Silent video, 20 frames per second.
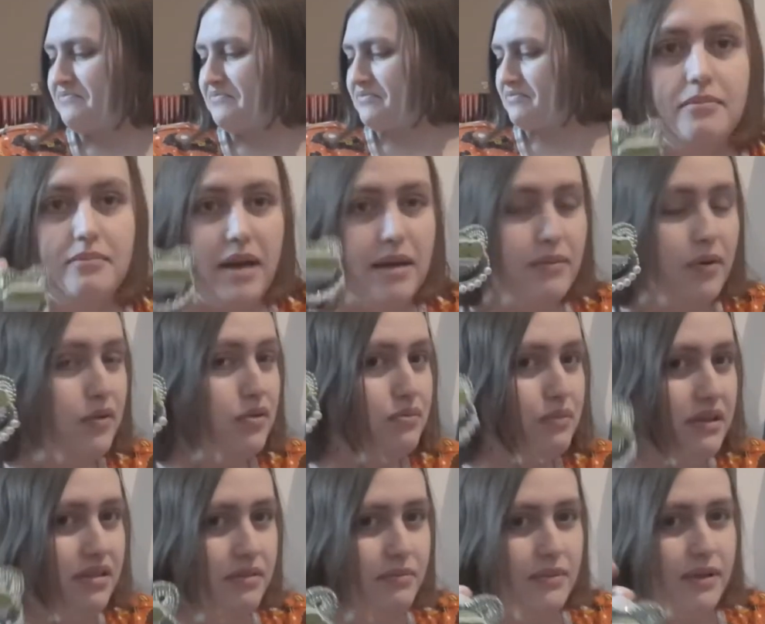My most
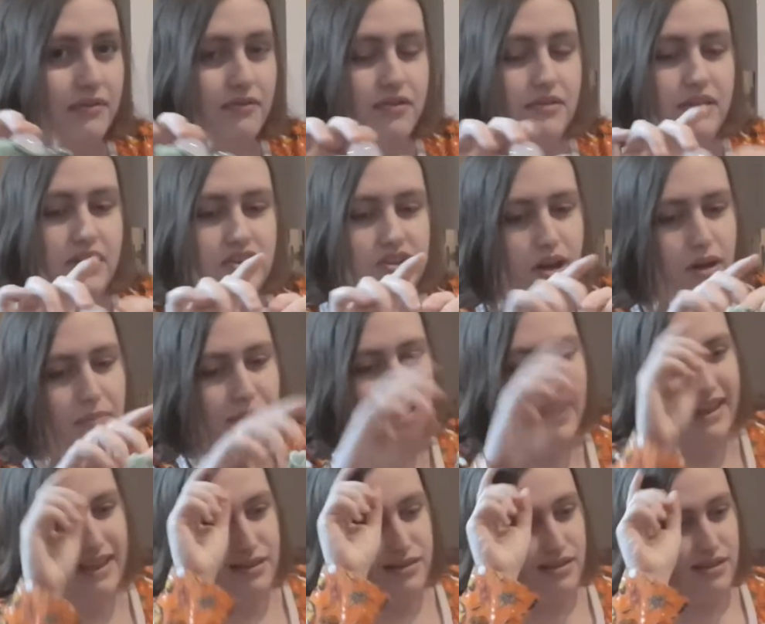recent one from the shop
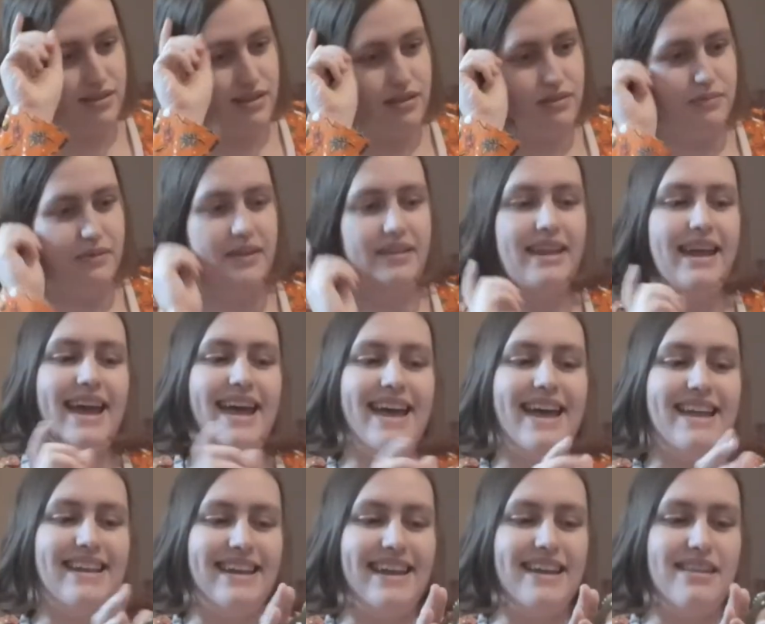is this one,
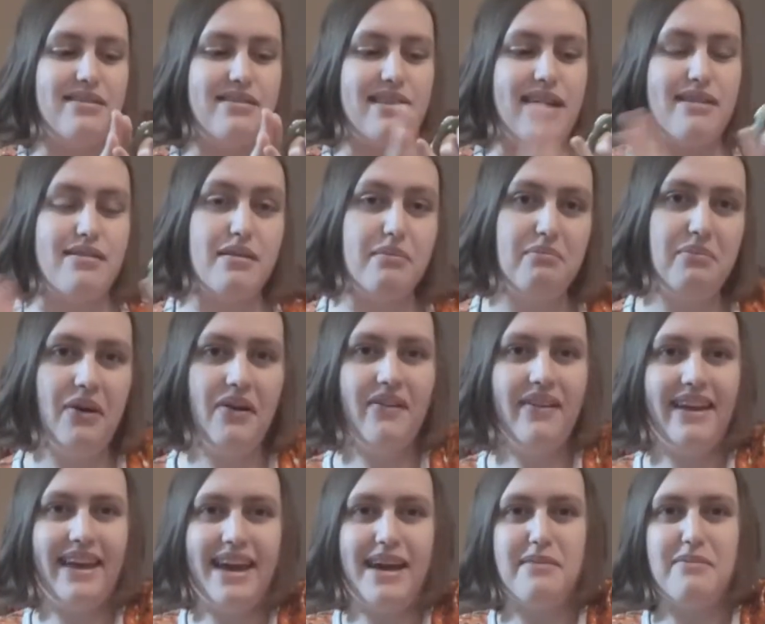and it says
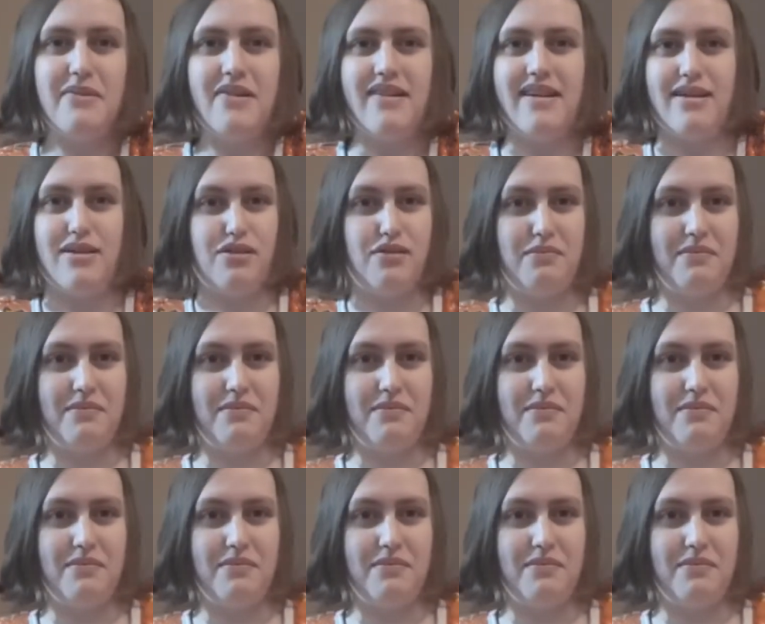polyamorous,